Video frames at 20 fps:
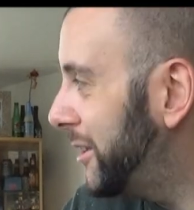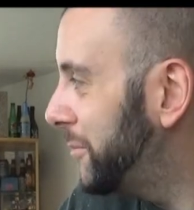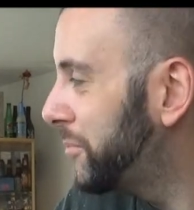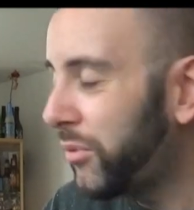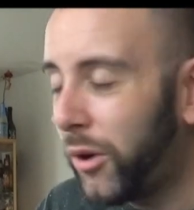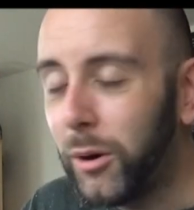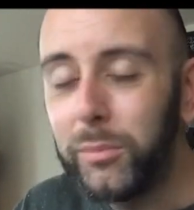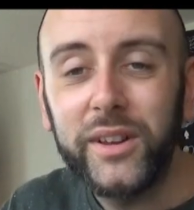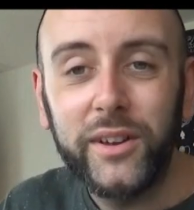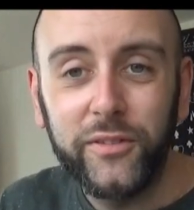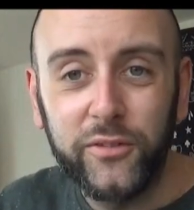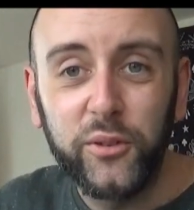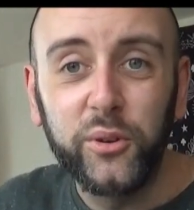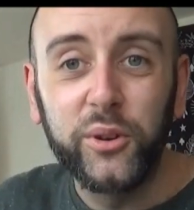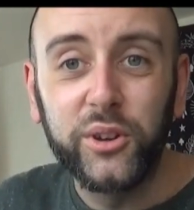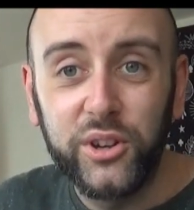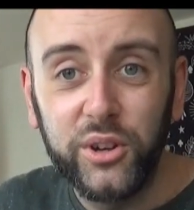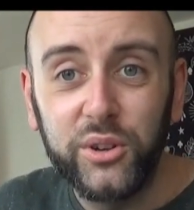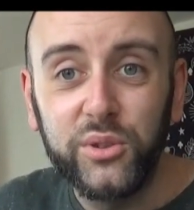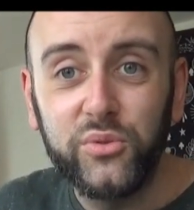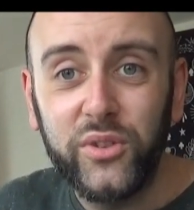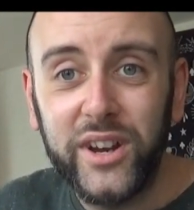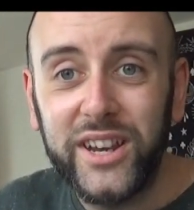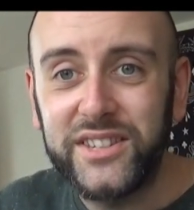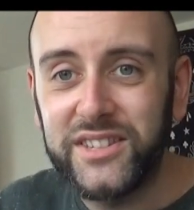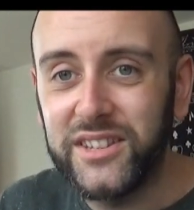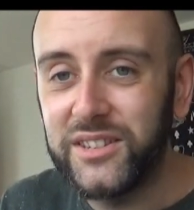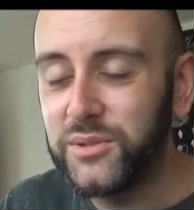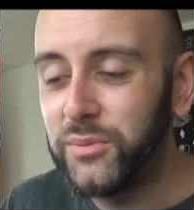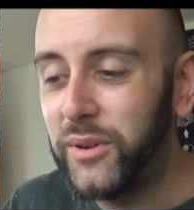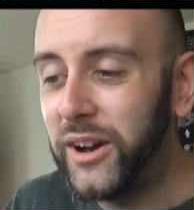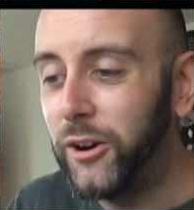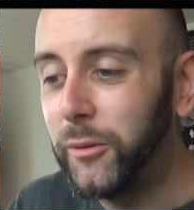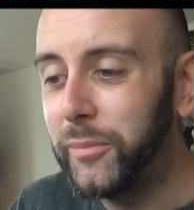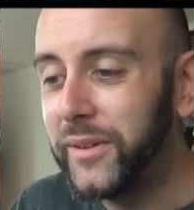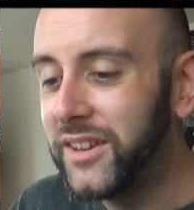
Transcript: and probably for a good reason as well,